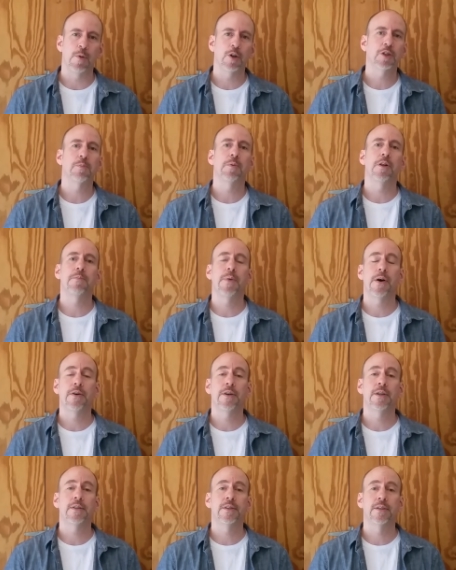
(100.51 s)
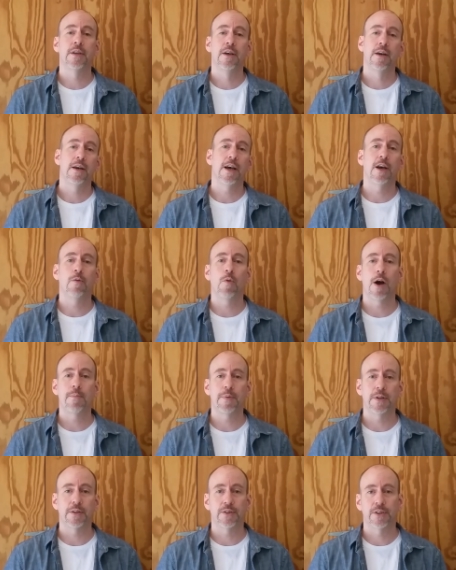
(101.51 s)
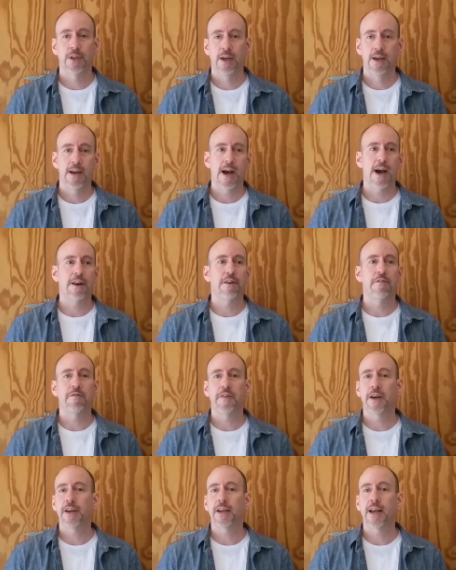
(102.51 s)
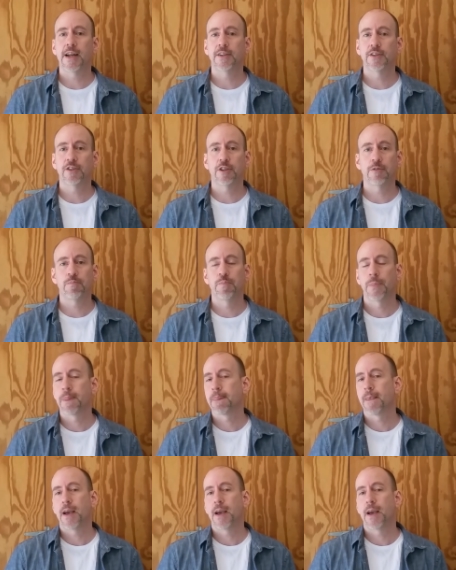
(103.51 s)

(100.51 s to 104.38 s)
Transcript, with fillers: multiple opponents and weapons, how to defend against them,